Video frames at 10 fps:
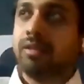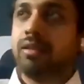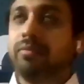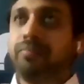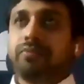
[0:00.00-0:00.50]

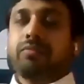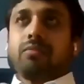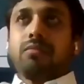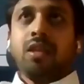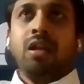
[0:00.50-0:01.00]
is,
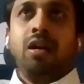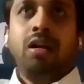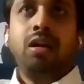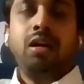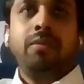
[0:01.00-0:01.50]

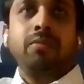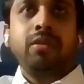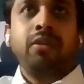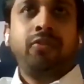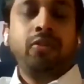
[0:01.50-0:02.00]

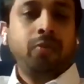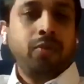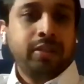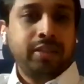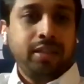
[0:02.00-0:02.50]
if you
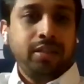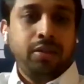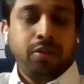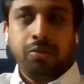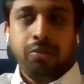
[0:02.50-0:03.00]
would see
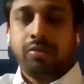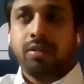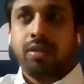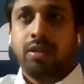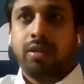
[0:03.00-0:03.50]
the news